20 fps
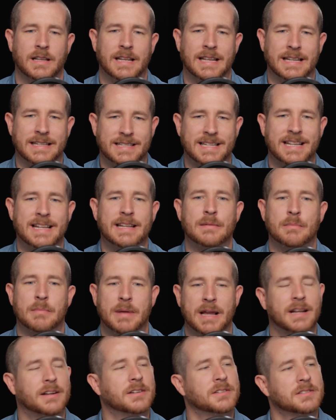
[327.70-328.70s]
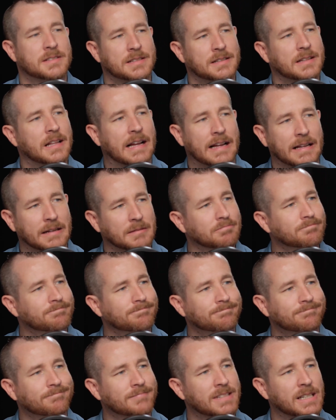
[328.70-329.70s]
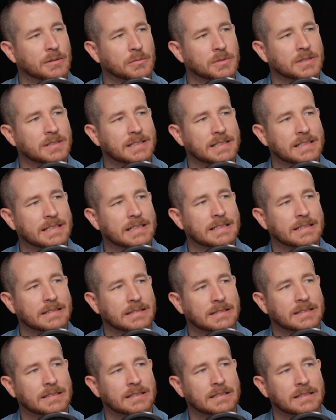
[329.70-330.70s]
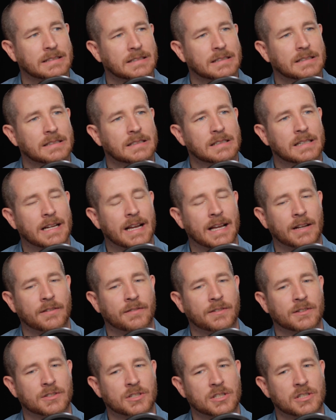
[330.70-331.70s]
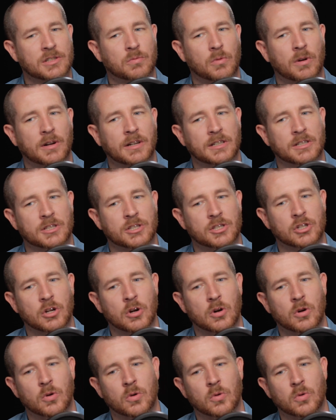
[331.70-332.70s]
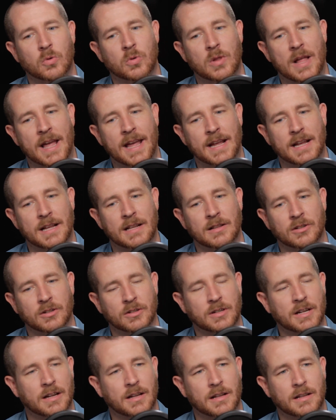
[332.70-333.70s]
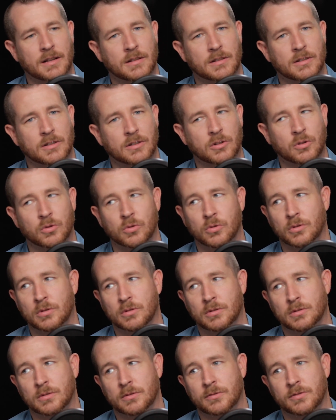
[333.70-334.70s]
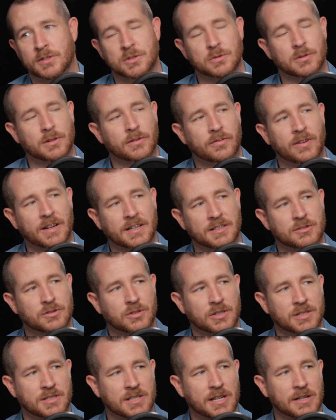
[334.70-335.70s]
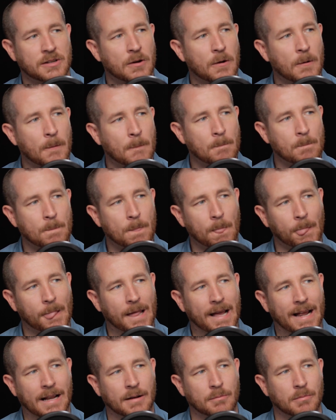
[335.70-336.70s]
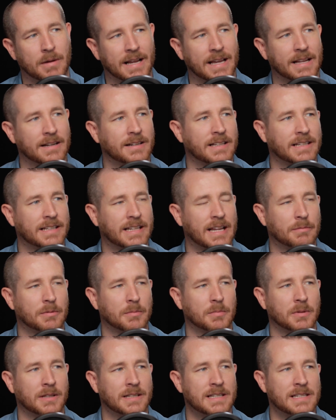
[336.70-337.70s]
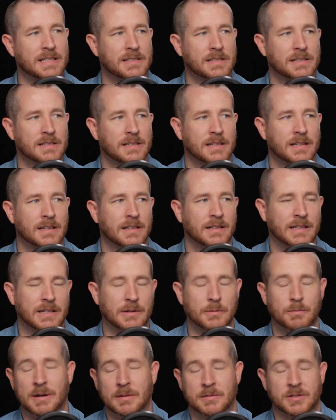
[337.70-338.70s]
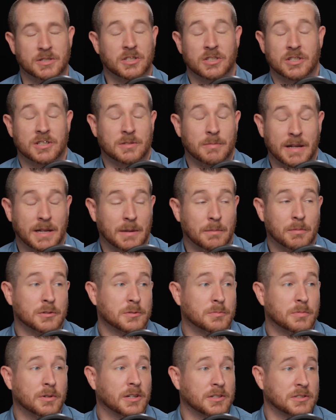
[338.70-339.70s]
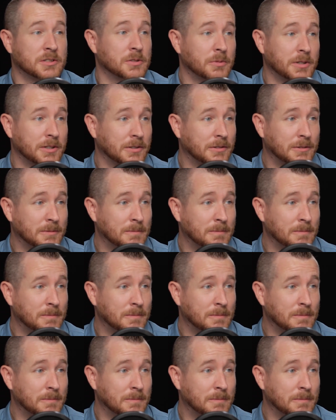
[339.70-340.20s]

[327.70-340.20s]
intent matters a lot. It really does. And if you're just wanting to show, hey, look at the cool visual effects tricks I know, and my editing capabilities, then you probably should just make a post-production reel.